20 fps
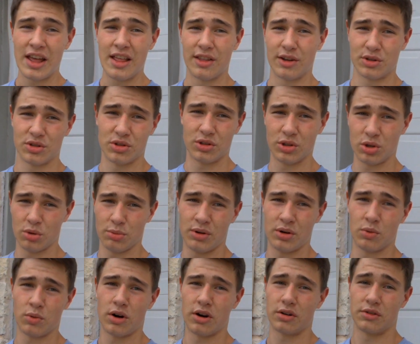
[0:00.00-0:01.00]
there's a little bit
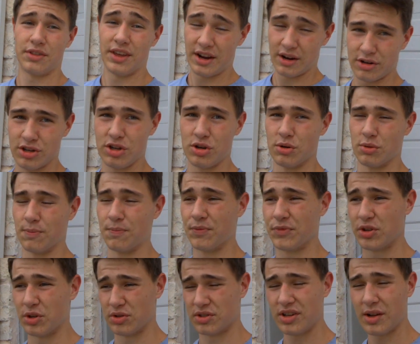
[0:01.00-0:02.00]
of water there too.
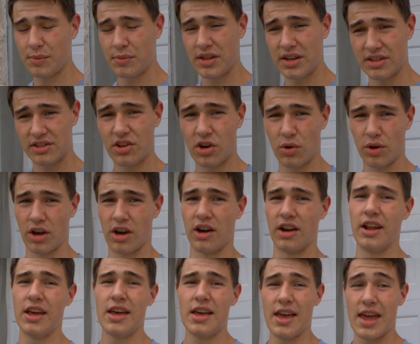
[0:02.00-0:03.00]
So something is going on.
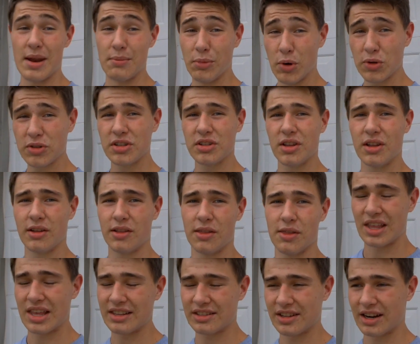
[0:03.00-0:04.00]
And most of the
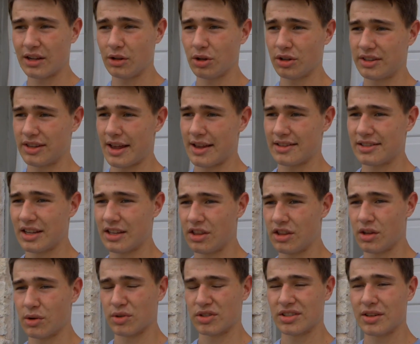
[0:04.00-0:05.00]
things that I looked at said
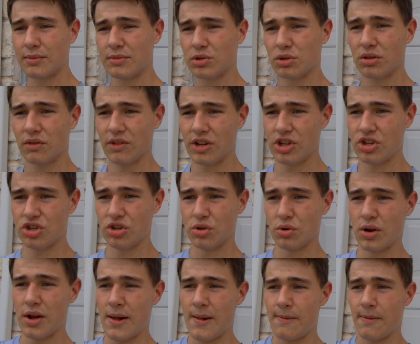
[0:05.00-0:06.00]
there was some sort of issue
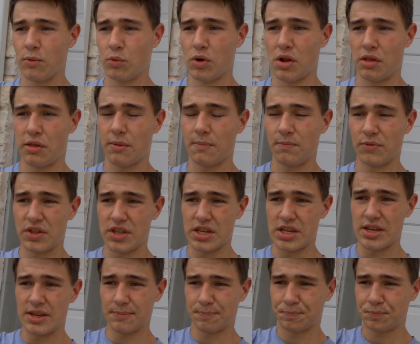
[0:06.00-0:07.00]
with
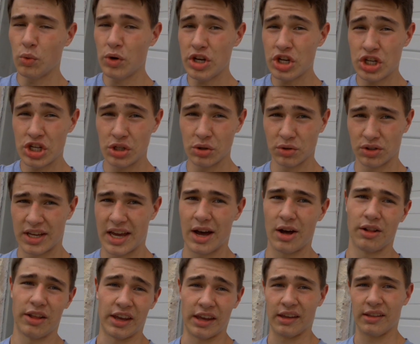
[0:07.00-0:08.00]
the windshield
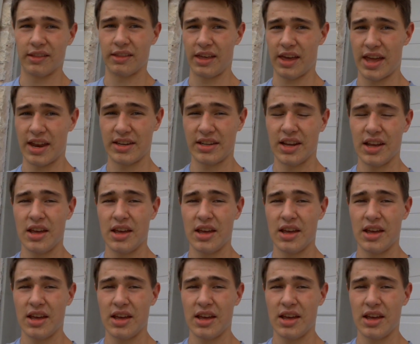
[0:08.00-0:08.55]
cowling, that